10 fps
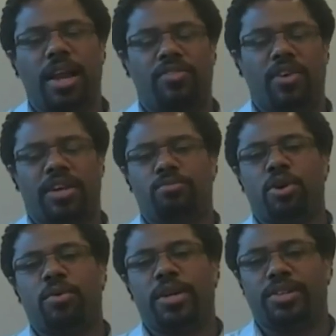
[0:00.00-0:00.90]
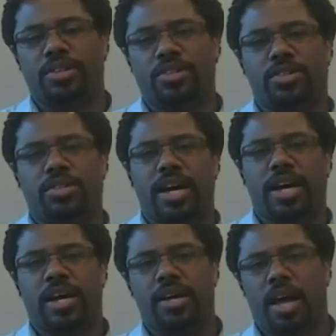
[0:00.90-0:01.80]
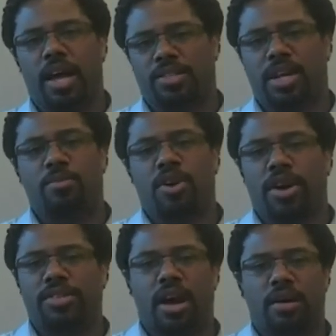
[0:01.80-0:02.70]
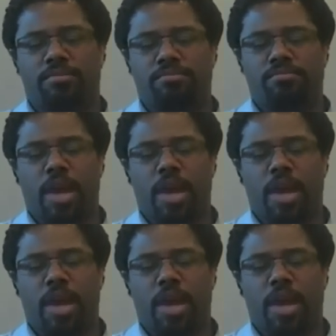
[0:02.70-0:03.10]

if I can probably just uh, summarize up